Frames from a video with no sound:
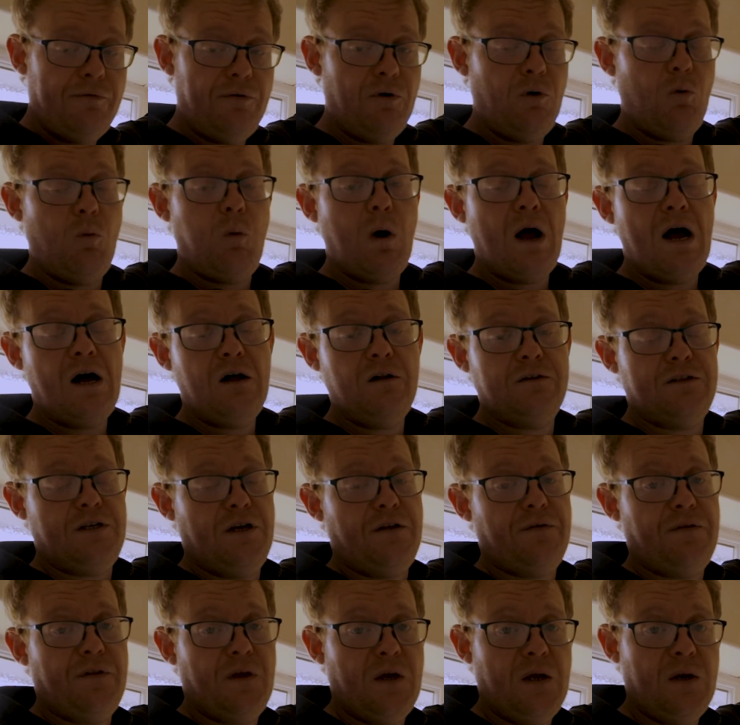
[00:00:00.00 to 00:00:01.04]
full well
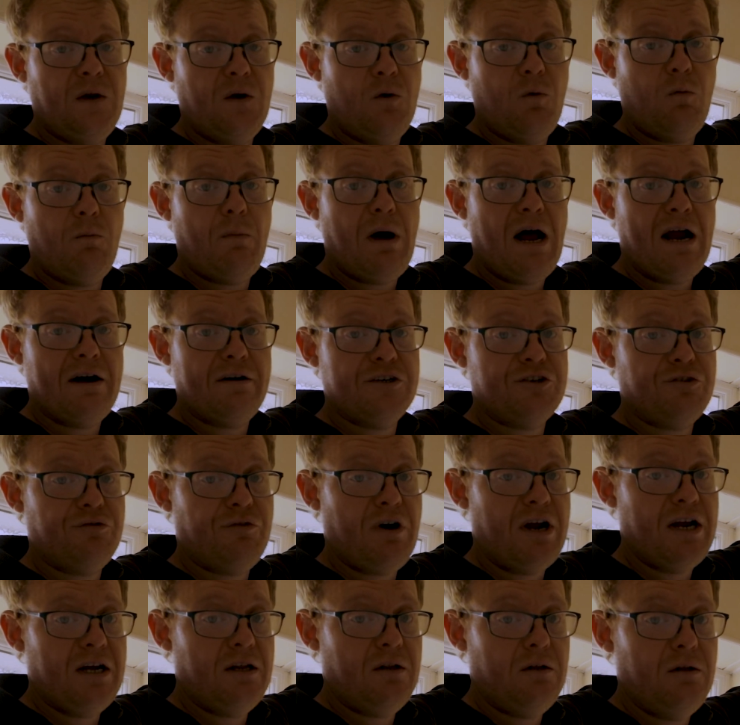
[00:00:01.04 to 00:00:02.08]
that the new Mira
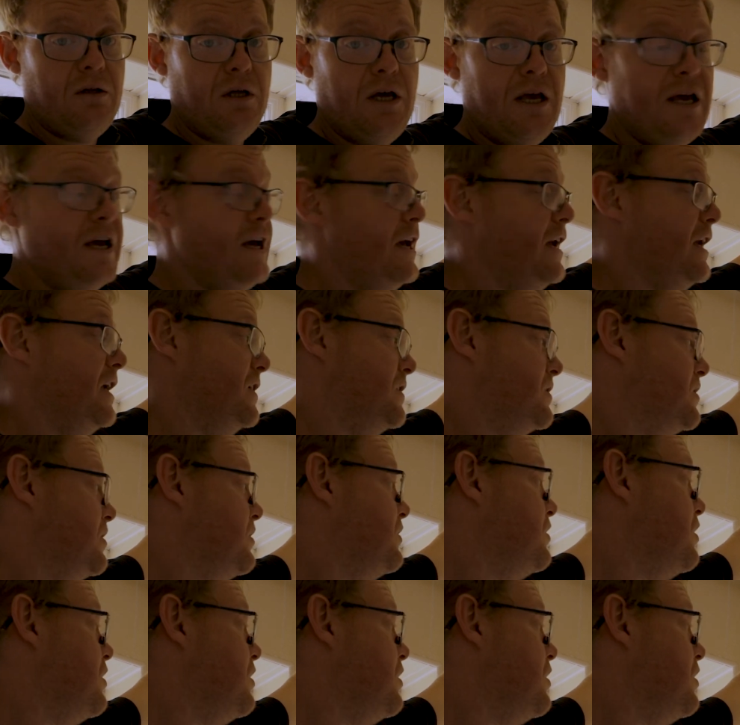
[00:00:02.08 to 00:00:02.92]
rail is